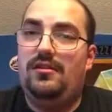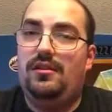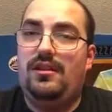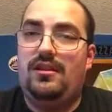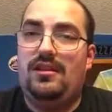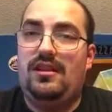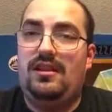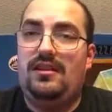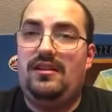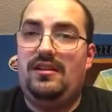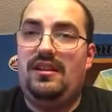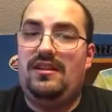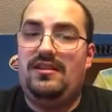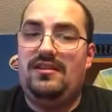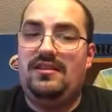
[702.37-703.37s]

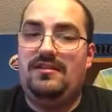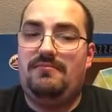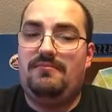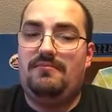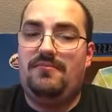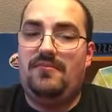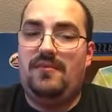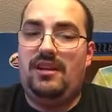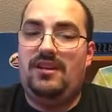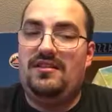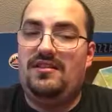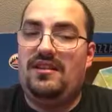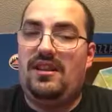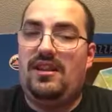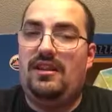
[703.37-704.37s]
It's
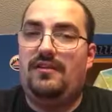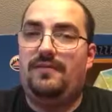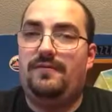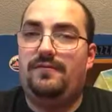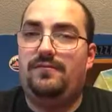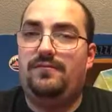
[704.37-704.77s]
insane.